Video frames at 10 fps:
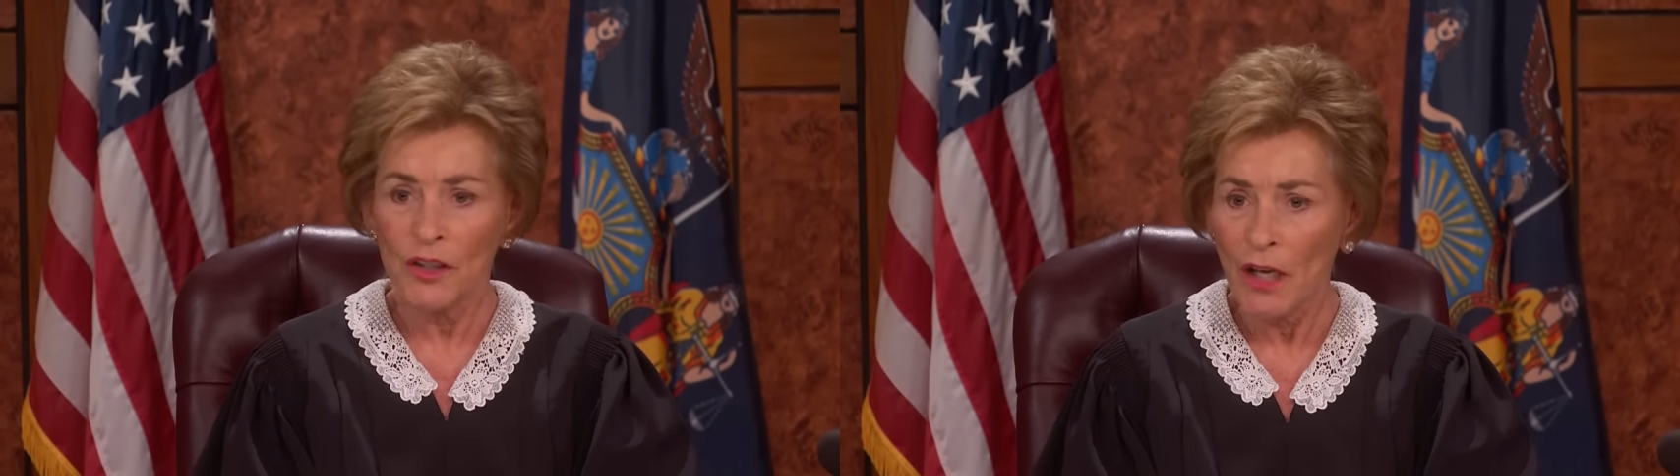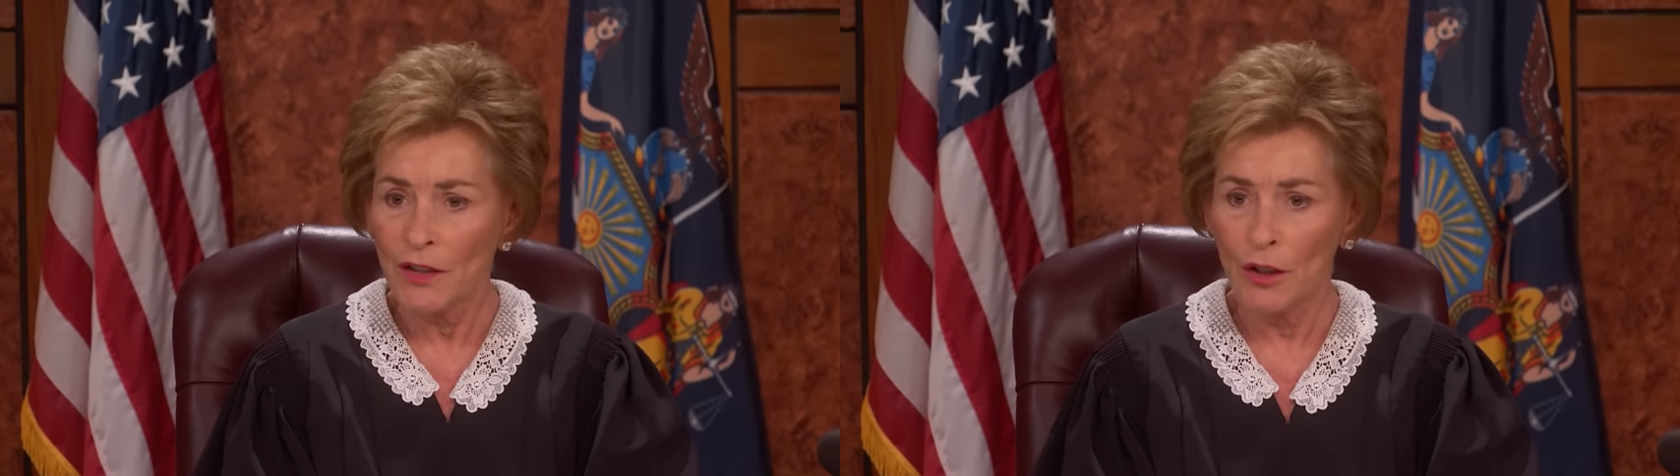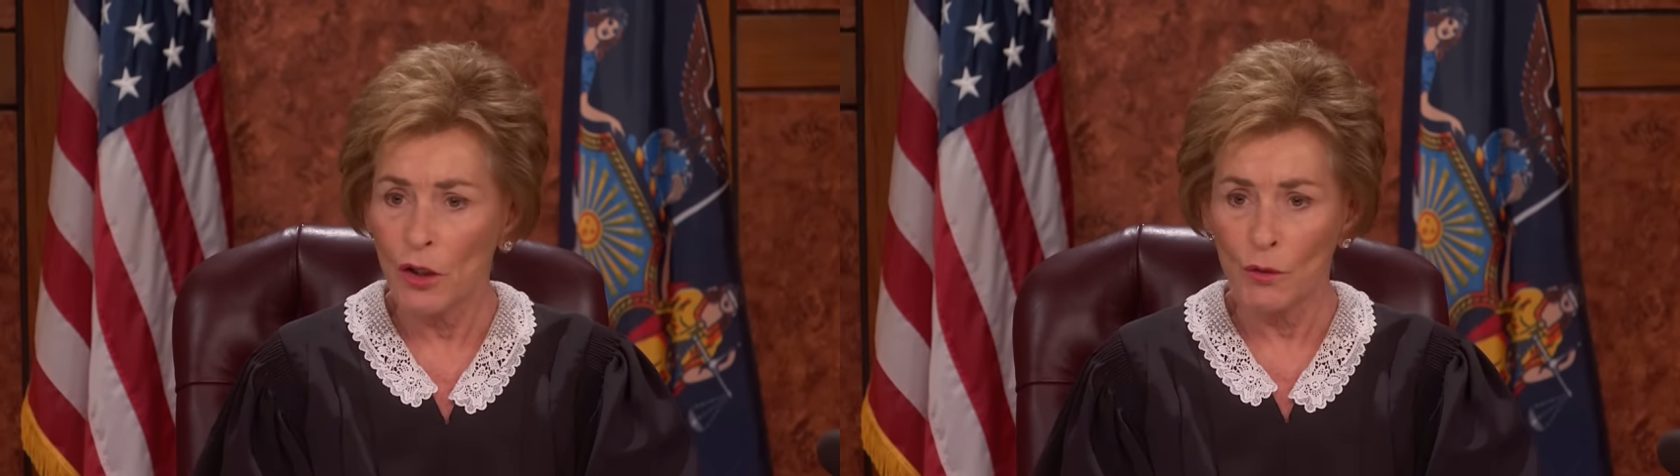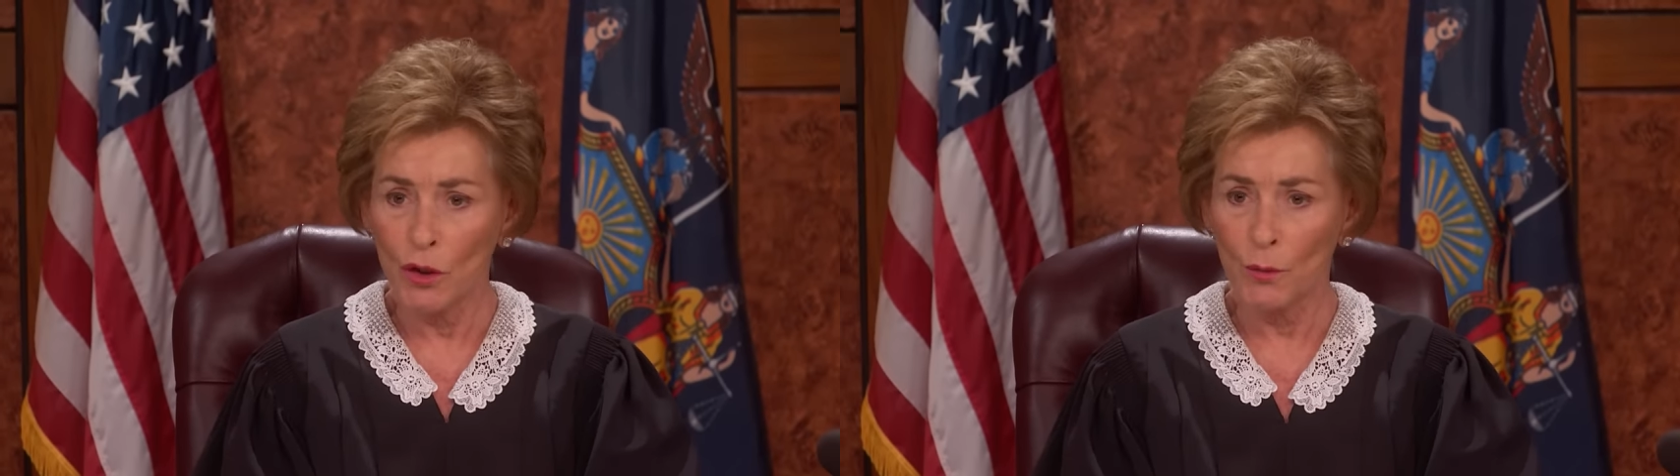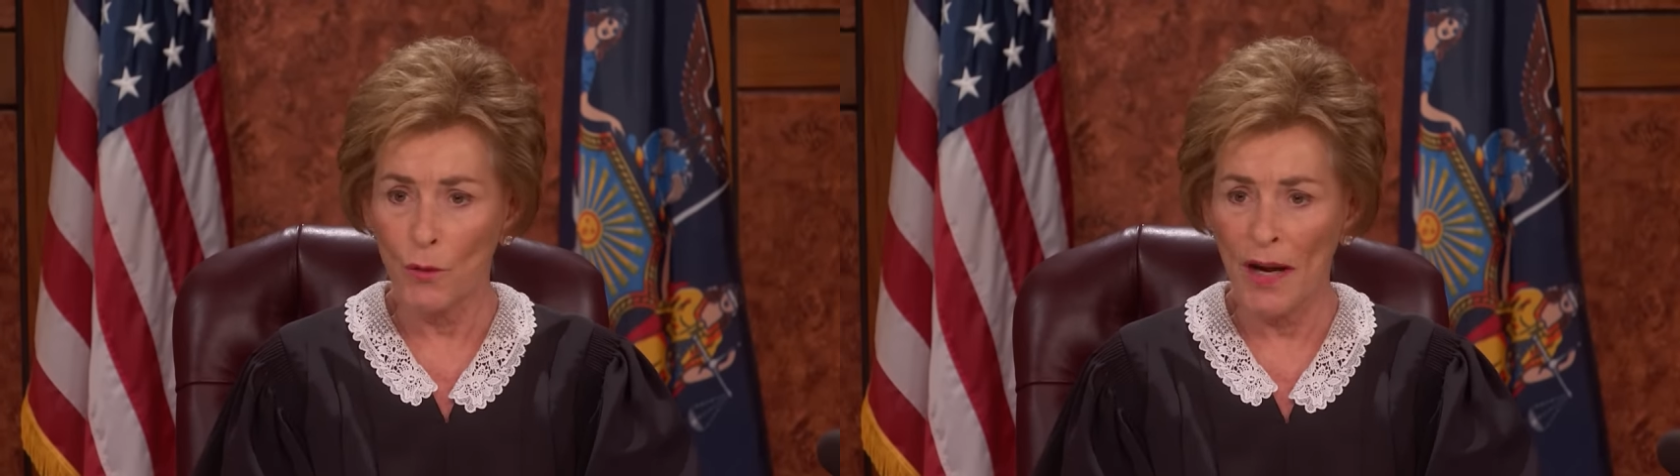son didn't use
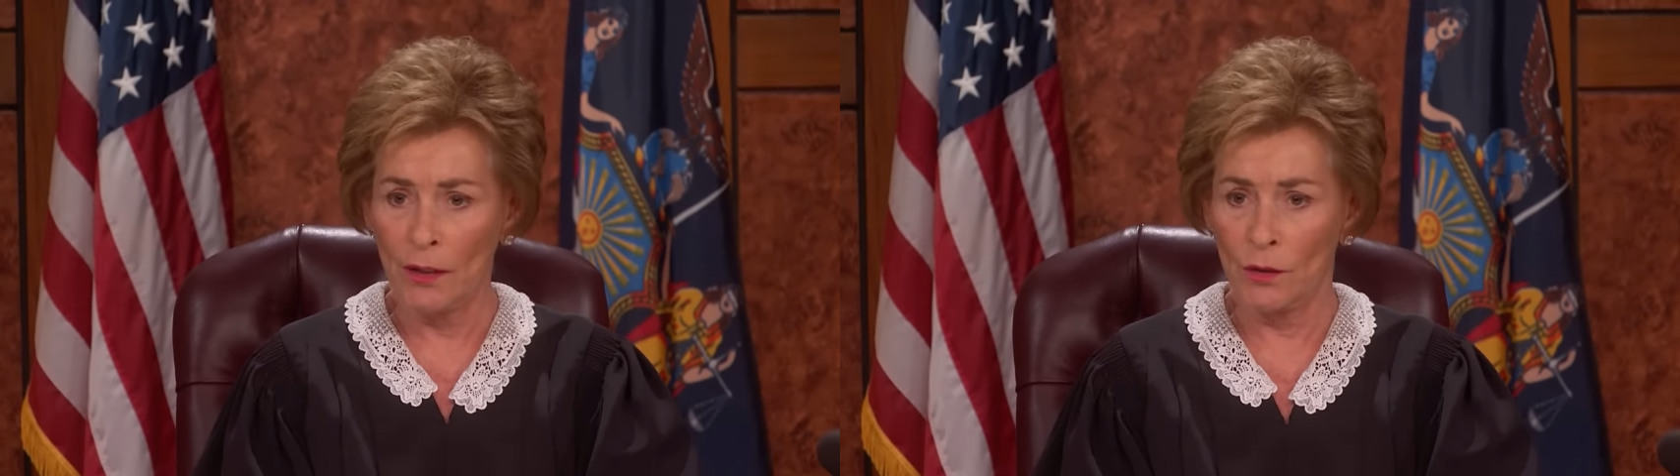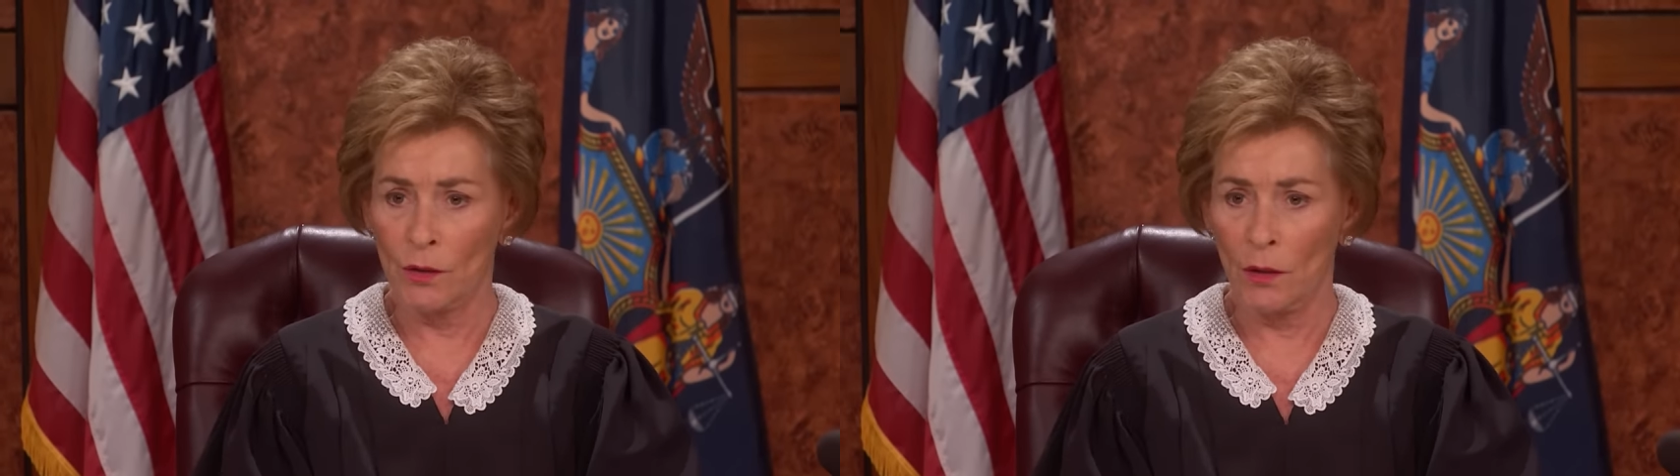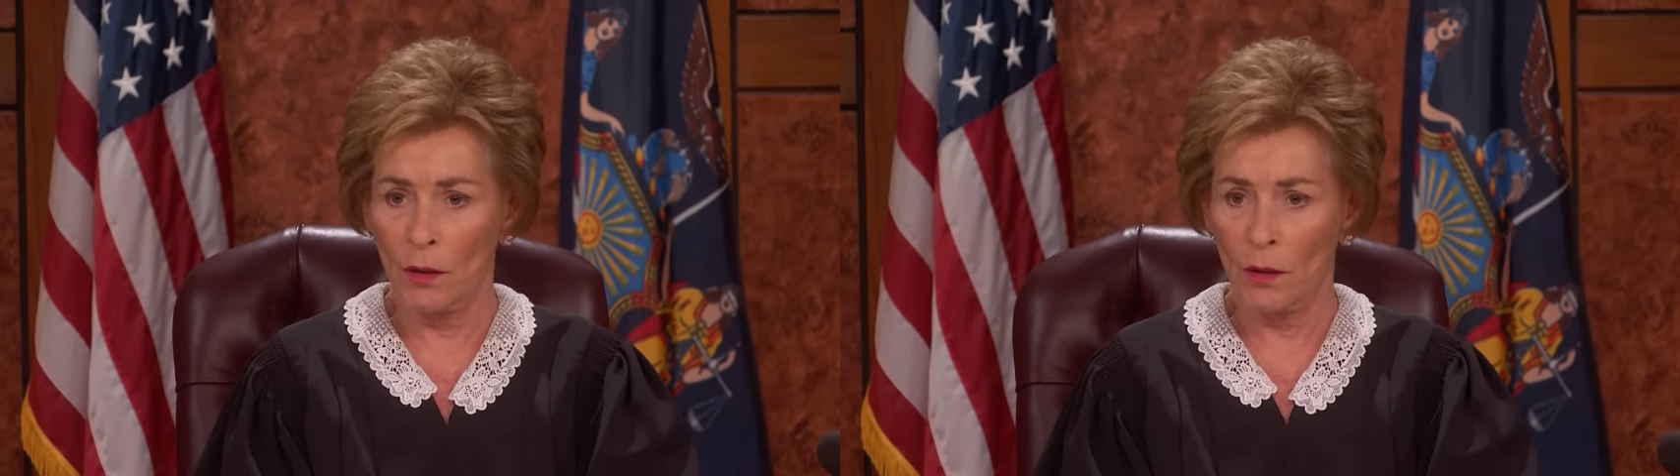his brains.